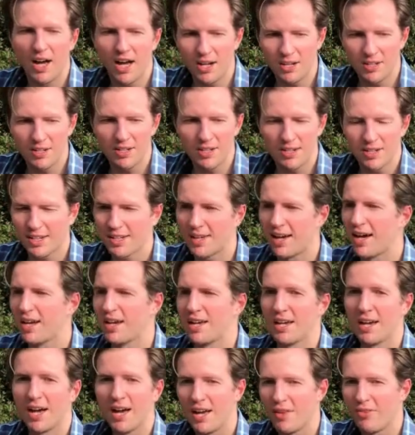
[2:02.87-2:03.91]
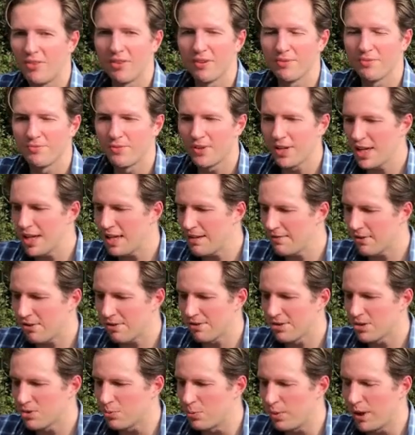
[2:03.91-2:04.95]
uncanny, and the
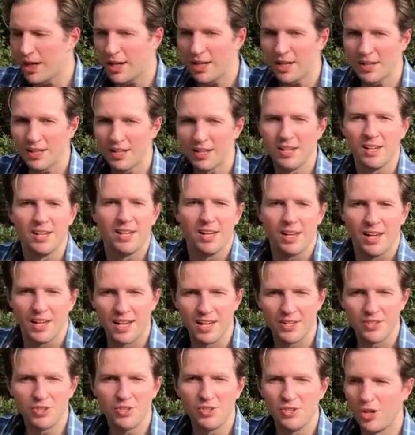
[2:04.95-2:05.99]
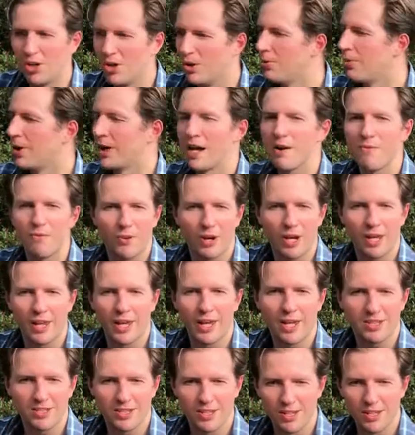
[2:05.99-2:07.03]
flavor as well. As you know, whenever I
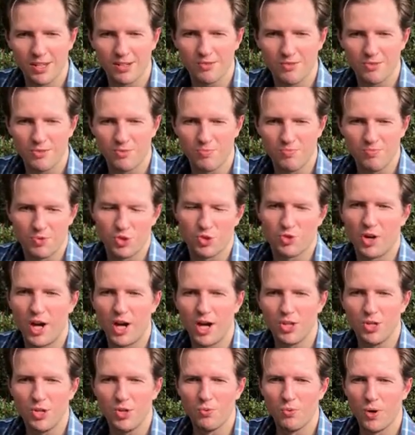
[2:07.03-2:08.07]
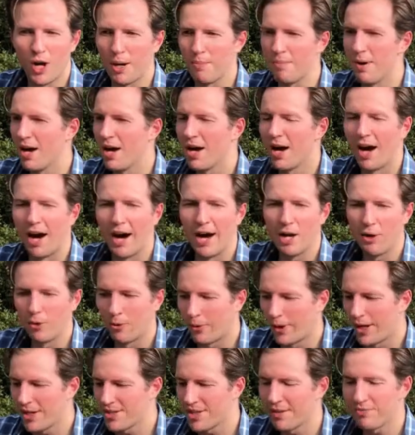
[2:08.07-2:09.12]
like to try a new rum, I
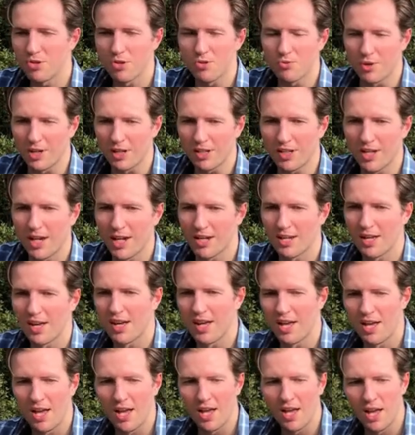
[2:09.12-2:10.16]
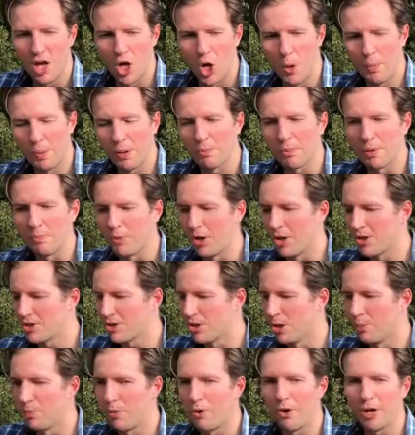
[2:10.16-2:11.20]
always have to drink it, open up the
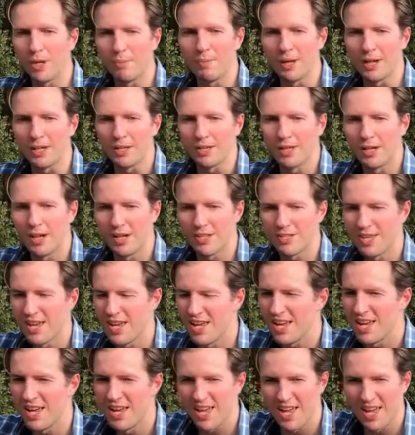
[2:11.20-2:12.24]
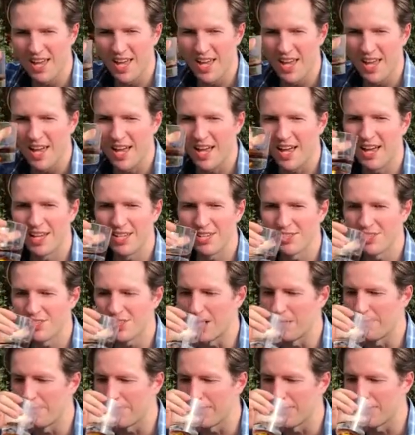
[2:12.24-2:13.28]
bottle, pour it in my glass, and
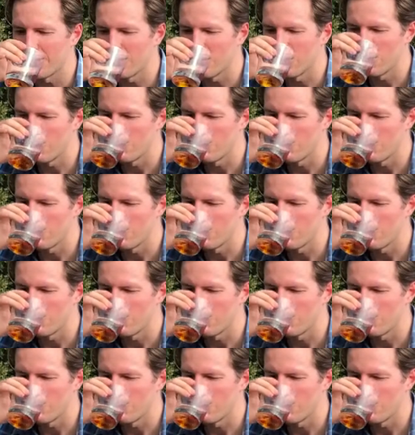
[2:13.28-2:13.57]
sample it.